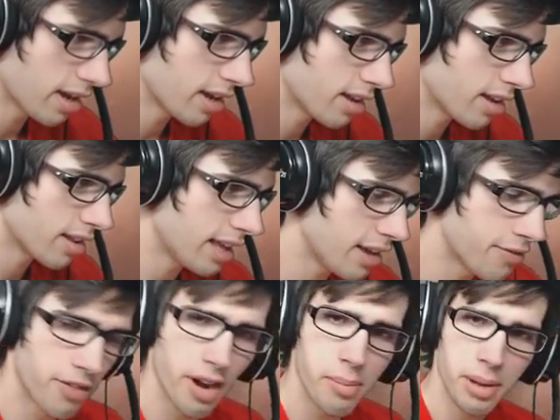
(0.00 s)
being
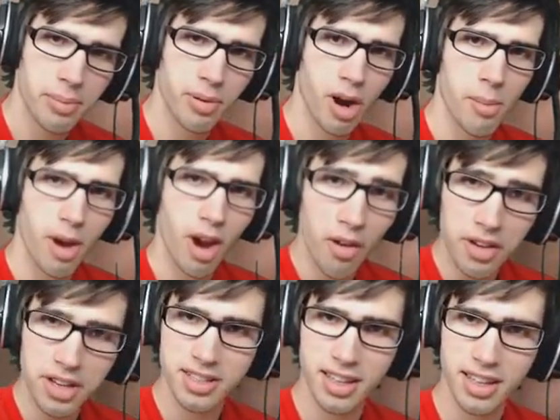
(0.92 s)
the freebie promo.
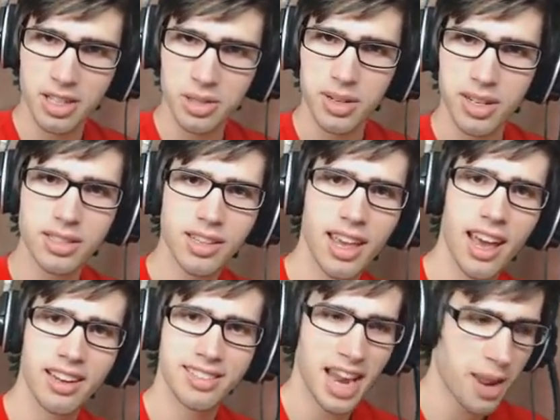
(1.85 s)
Obviously, this one doesn't
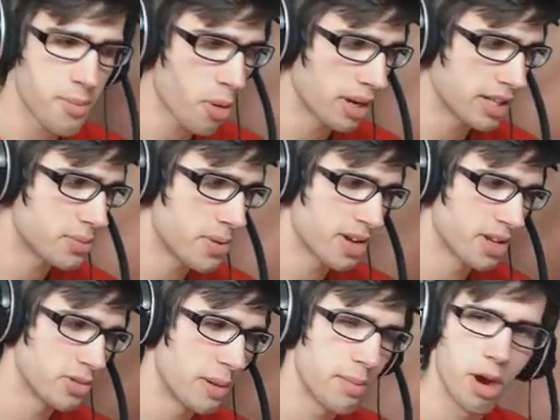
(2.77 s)
count as any points
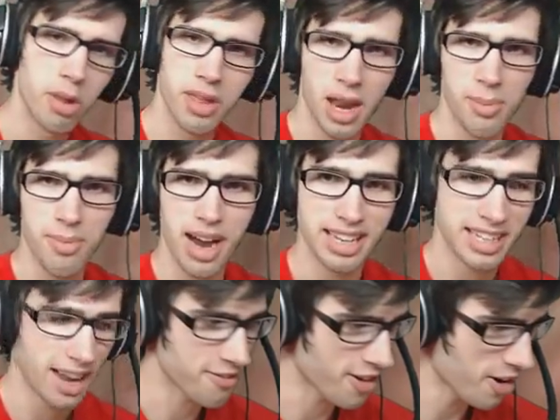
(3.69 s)
because we both get it by
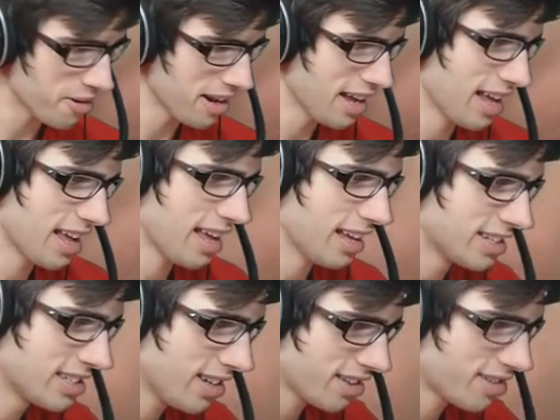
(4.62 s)
default.
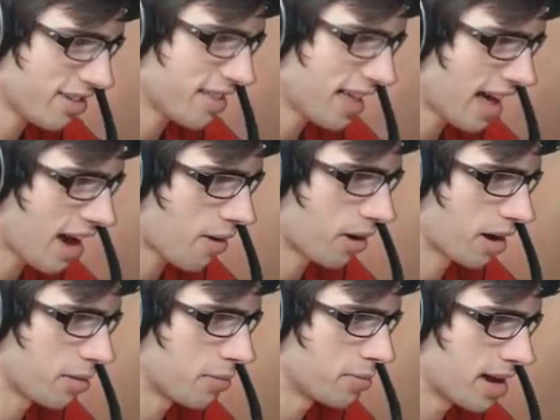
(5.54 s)
So I'll throw that
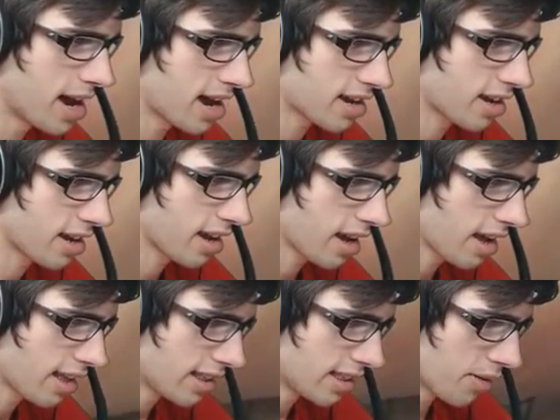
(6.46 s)
one at the back.
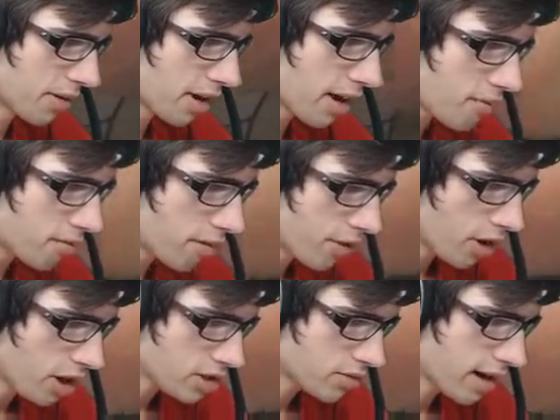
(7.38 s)
Then we got a
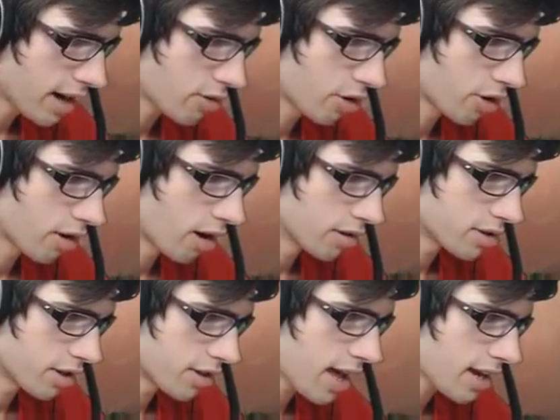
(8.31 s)
reverse rare
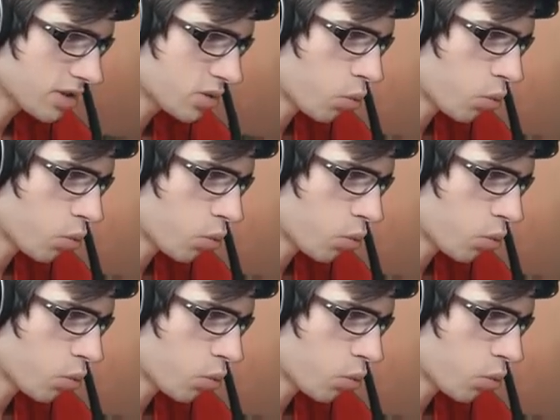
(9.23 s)
Crocodile, so that